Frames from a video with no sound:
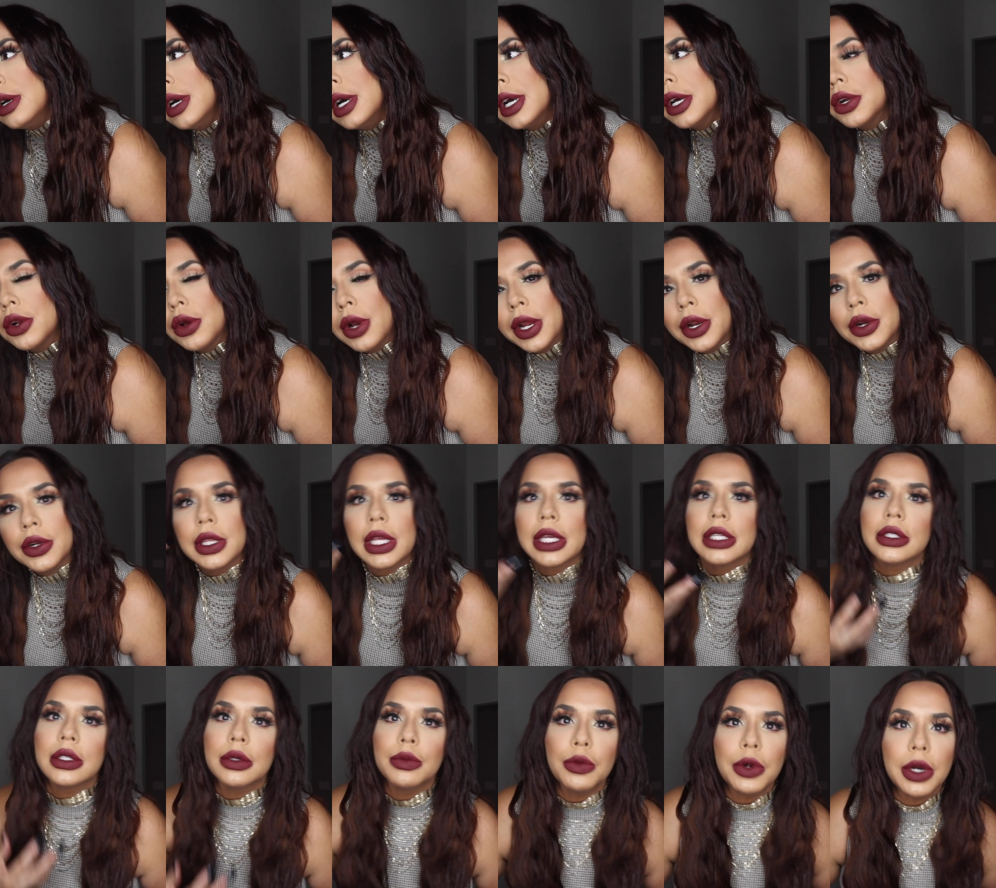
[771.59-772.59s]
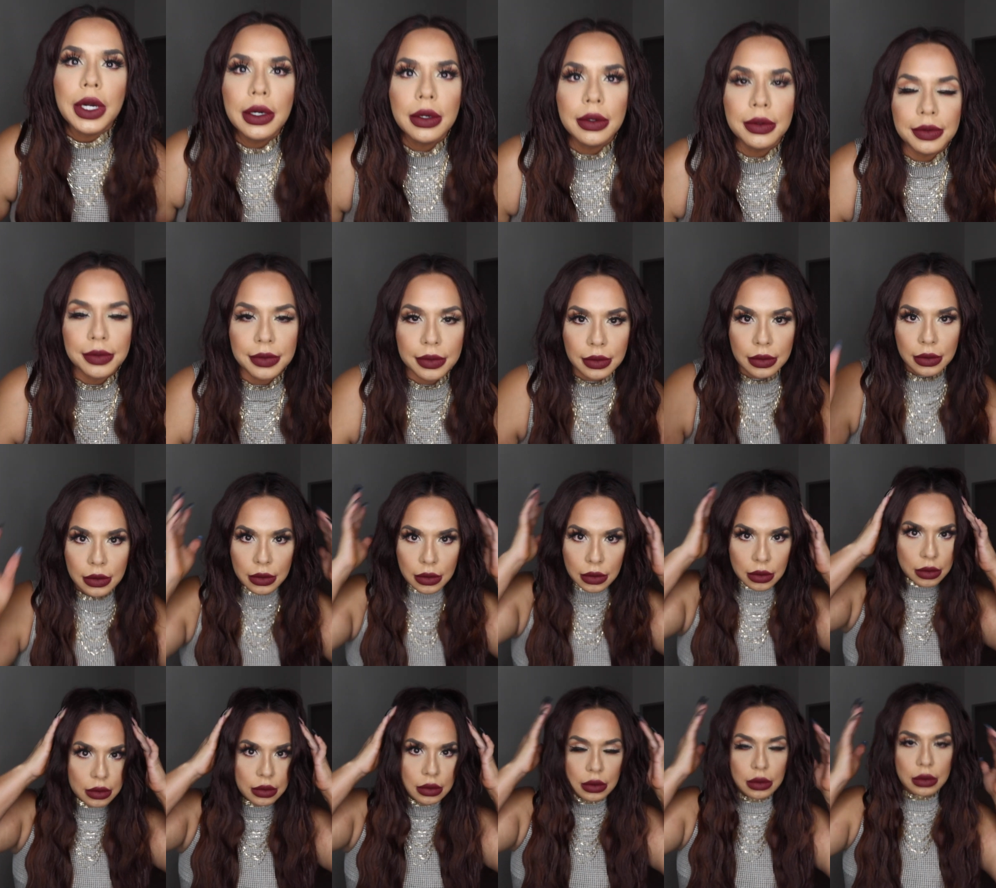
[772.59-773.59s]
I don't know, I heard that somewhere.
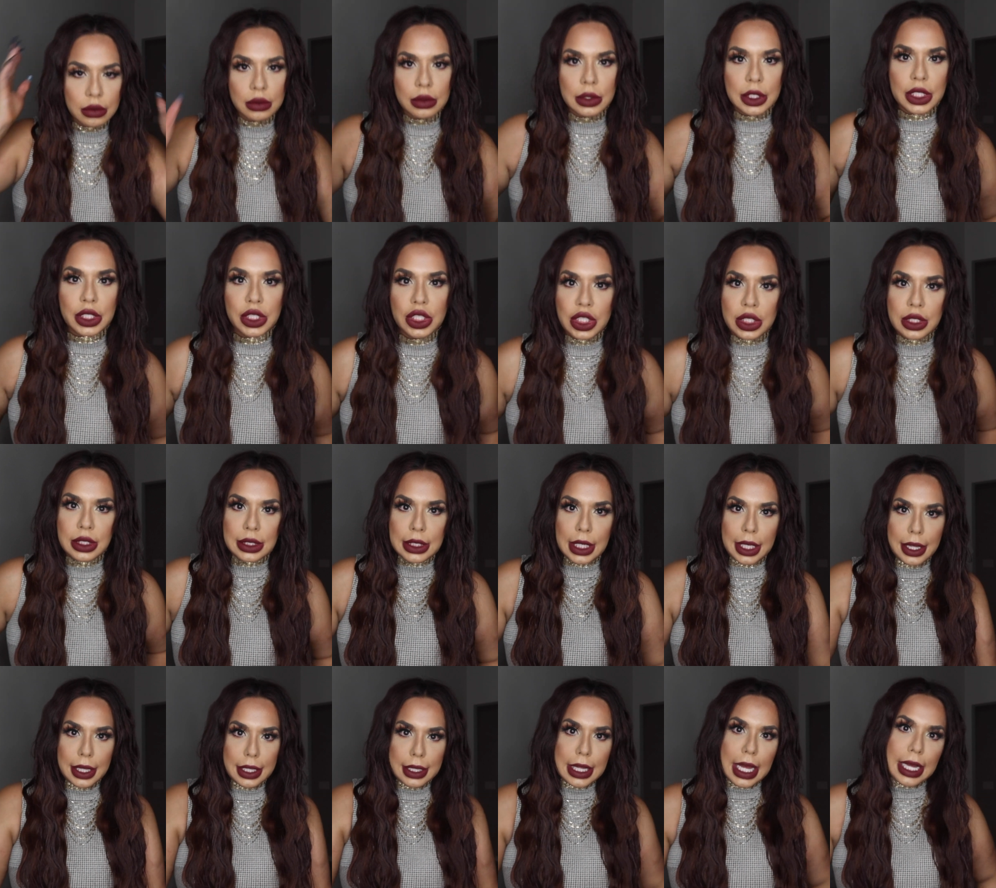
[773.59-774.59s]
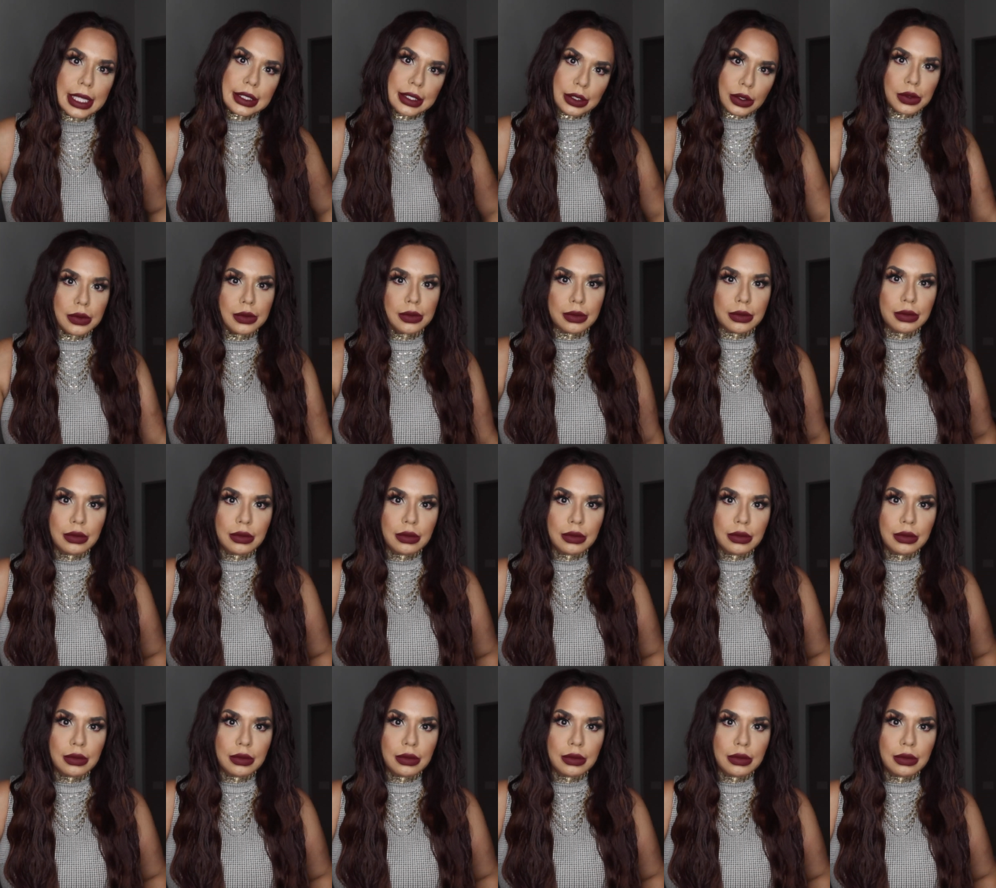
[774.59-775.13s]
Let's just say that that's